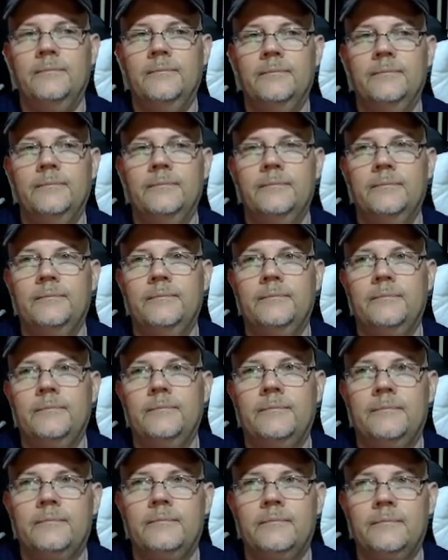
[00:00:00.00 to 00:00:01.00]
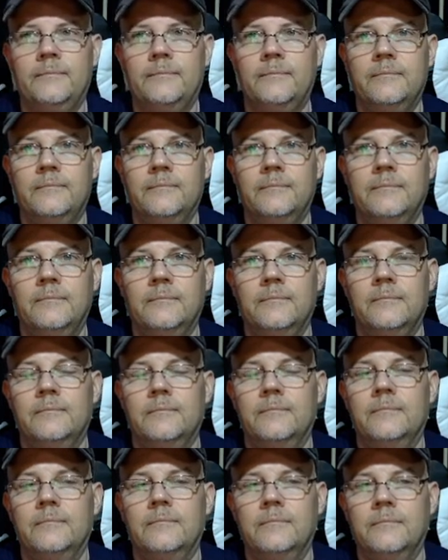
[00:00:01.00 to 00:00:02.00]

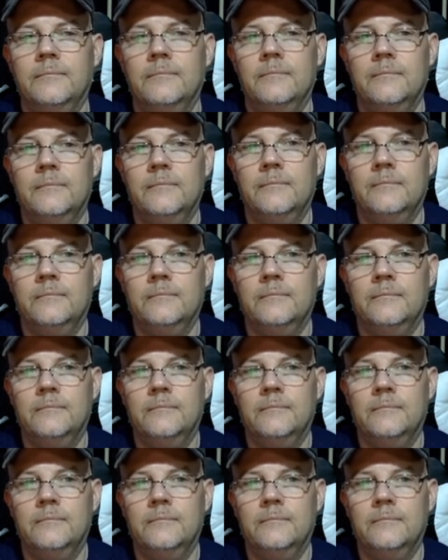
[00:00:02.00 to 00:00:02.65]
(silence)